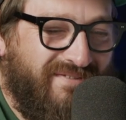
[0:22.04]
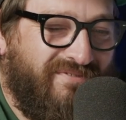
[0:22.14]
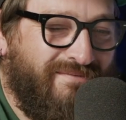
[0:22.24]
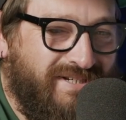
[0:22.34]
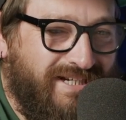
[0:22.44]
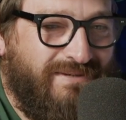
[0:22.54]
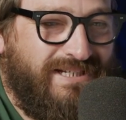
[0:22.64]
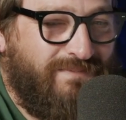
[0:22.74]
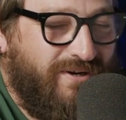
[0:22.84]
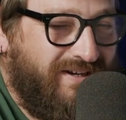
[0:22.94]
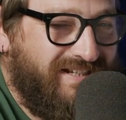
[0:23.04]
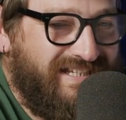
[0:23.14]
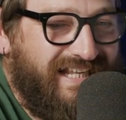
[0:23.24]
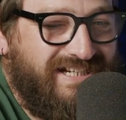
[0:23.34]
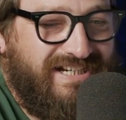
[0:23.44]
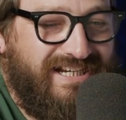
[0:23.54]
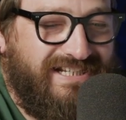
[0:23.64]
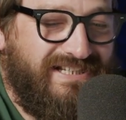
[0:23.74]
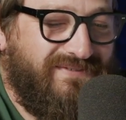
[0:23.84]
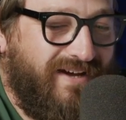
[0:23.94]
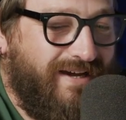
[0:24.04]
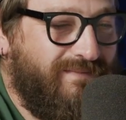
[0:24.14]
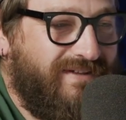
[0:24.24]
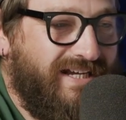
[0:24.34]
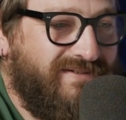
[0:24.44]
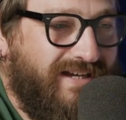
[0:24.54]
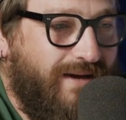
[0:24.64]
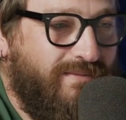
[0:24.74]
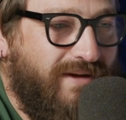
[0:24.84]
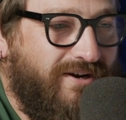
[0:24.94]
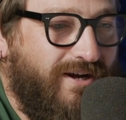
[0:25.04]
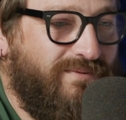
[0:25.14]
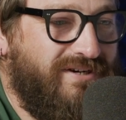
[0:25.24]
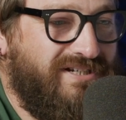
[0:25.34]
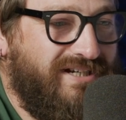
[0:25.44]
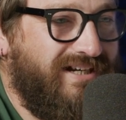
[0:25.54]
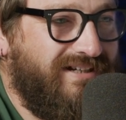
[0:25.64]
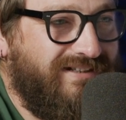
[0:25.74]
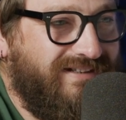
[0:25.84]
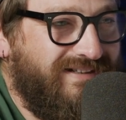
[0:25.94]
from Jimmy's Burgers slash Easey Fame. Thanks for coming, man. I appreciate it.